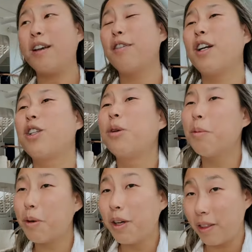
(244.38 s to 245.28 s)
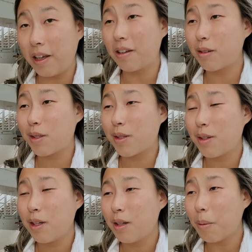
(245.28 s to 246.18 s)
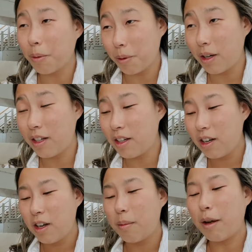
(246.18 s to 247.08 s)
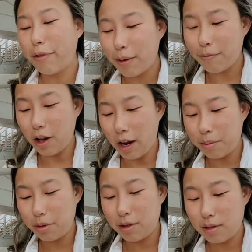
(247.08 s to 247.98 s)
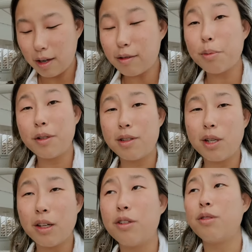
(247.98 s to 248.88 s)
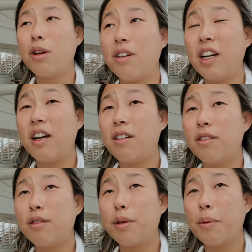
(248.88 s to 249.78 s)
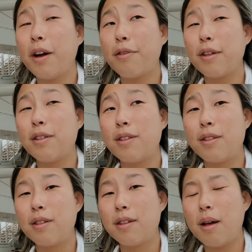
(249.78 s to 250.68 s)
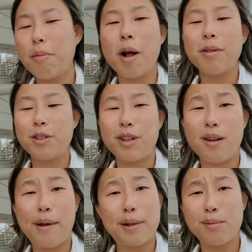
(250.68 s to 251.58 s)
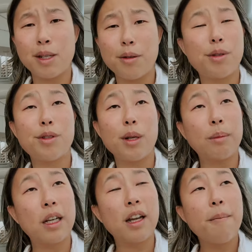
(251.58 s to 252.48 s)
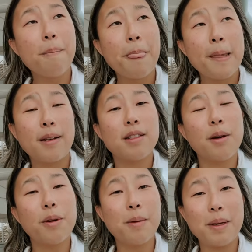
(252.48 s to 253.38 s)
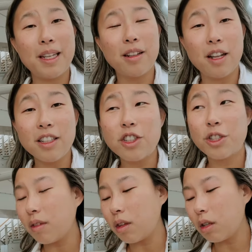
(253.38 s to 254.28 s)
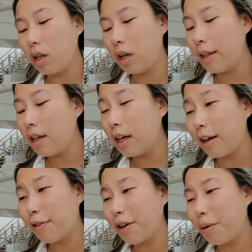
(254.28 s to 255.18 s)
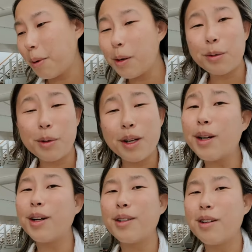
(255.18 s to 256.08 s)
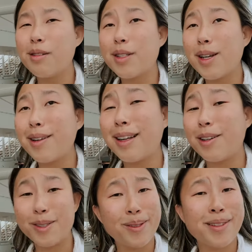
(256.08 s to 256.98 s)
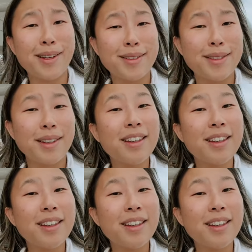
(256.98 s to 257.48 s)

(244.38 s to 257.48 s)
forgot two important things. Number one, my flip flops. I have to put tennis shoes on now for breakfast. I'm probably just gonna have like some toast or something because I want a big lunch. And then I forgot a bottle of water, so that also sucks.